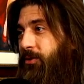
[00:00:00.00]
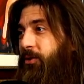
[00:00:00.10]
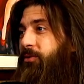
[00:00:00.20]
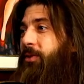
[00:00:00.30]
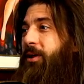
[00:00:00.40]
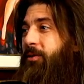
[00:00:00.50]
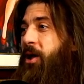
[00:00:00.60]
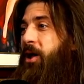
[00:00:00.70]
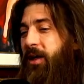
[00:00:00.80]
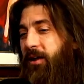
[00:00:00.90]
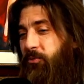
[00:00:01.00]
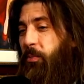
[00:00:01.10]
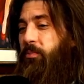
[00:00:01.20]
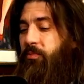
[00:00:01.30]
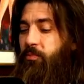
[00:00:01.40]
So it's like has
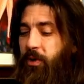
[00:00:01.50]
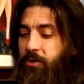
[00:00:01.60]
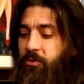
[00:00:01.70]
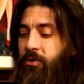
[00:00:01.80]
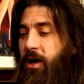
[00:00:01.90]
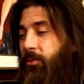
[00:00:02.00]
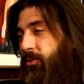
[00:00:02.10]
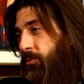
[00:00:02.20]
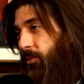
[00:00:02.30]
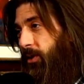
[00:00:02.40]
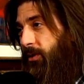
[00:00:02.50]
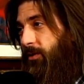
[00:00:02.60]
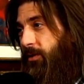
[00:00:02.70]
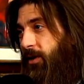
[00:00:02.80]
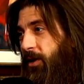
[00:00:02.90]
microscopic to me
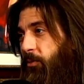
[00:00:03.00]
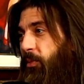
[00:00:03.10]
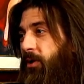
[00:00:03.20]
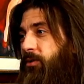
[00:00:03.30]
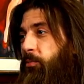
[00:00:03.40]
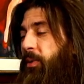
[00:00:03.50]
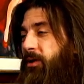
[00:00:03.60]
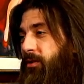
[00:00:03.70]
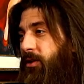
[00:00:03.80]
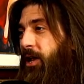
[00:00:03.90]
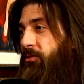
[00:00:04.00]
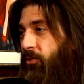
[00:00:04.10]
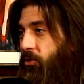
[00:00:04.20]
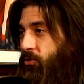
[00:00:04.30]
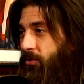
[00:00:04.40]
means basic life
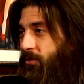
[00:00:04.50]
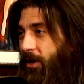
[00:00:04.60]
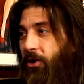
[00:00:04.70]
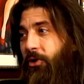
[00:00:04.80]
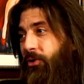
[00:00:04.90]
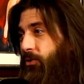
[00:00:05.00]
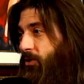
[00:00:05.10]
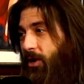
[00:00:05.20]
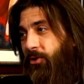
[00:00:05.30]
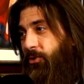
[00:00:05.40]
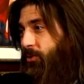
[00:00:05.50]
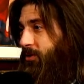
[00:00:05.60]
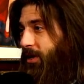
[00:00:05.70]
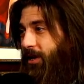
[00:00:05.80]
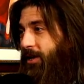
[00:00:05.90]
functions. Like all it knows how to do
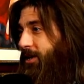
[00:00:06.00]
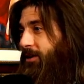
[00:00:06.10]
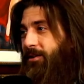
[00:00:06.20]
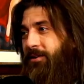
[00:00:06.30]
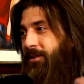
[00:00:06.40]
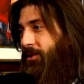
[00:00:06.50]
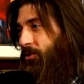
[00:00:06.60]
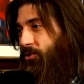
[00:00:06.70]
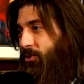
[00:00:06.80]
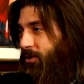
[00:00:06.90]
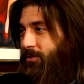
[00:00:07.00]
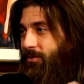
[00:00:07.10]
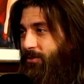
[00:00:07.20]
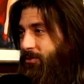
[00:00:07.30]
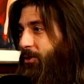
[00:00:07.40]
is like eat, shit,
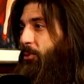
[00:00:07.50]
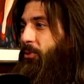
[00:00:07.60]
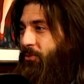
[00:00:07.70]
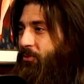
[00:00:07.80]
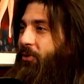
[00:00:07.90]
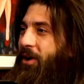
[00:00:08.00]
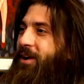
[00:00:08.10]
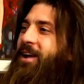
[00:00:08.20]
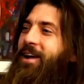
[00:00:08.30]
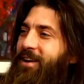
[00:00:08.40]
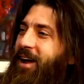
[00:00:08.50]
okay. sleep, right? Okay.